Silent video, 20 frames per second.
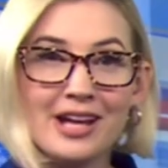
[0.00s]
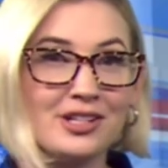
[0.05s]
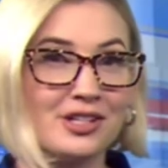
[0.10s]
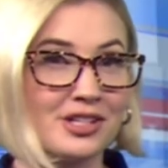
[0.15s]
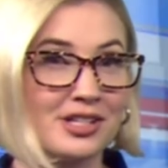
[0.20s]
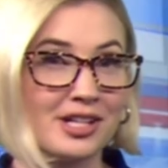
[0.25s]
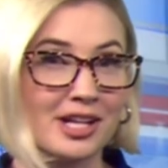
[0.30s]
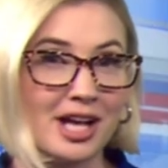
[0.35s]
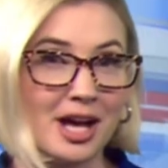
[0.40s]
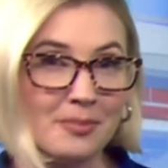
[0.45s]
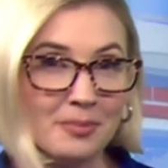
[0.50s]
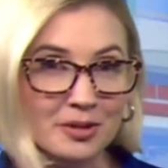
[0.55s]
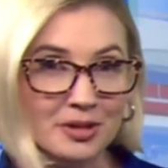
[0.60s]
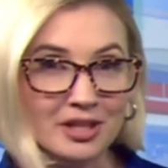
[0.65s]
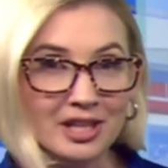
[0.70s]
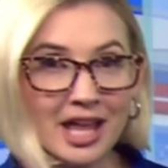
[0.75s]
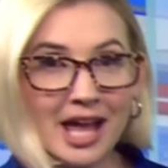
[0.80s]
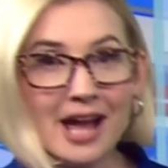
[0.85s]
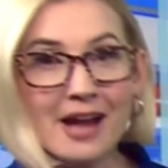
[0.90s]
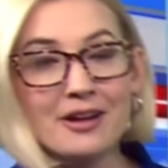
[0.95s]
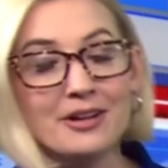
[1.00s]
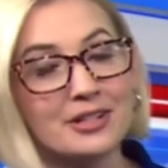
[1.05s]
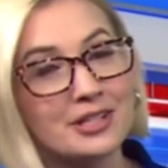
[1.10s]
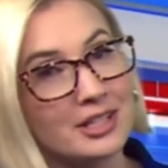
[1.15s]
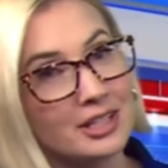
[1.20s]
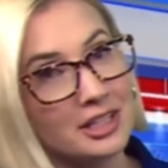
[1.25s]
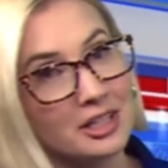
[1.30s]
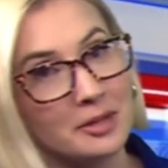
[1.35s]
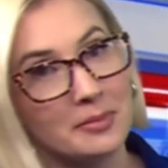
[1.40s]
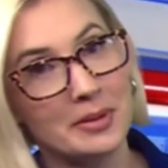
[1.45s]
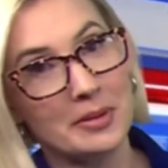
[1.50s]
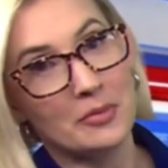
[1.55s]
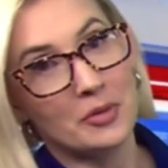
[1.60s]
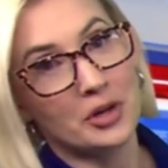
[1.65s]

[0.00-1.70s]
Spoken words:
just a couple clouds, a little bit more